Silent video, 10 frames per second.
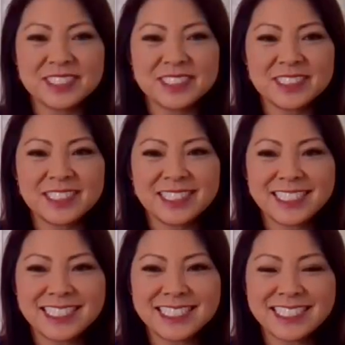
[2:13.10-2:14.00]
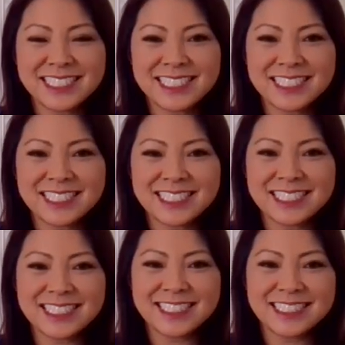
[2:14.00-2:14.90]

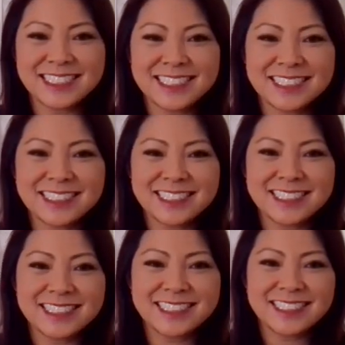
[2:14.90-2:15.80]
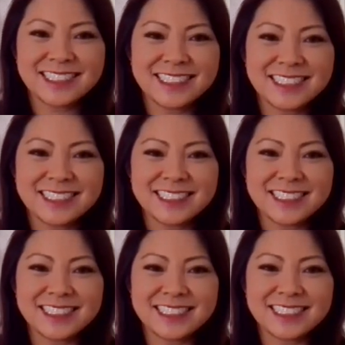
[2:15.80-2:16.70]

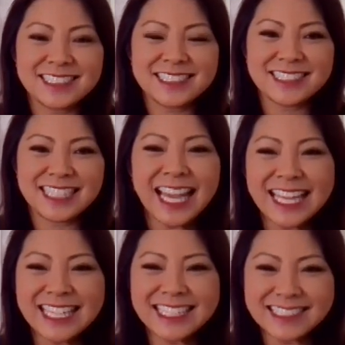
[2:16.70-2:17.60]
(silent)